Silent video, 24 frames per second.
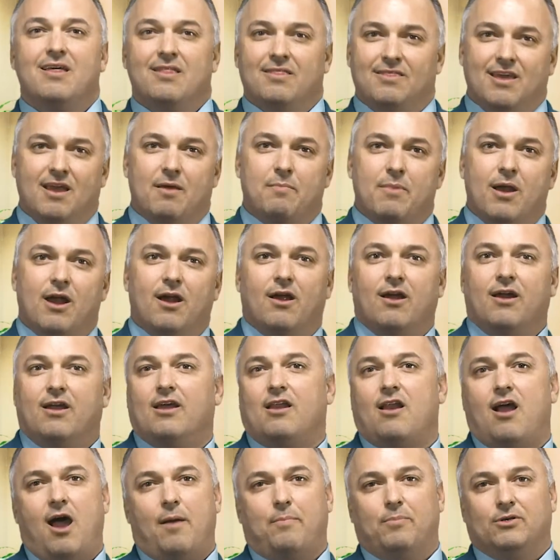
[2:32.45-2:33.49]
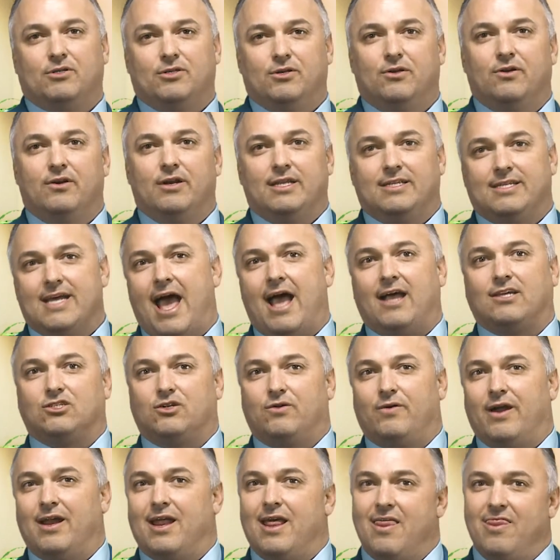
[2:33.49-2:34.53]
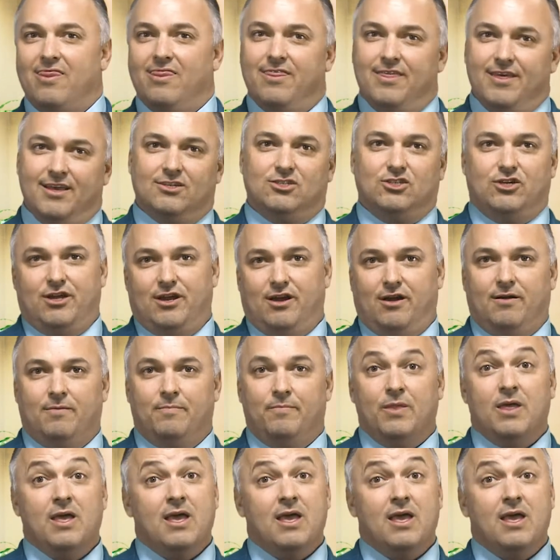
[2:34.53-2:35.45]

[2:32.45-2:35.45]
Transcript: the American Opportunity Tax Credit this year.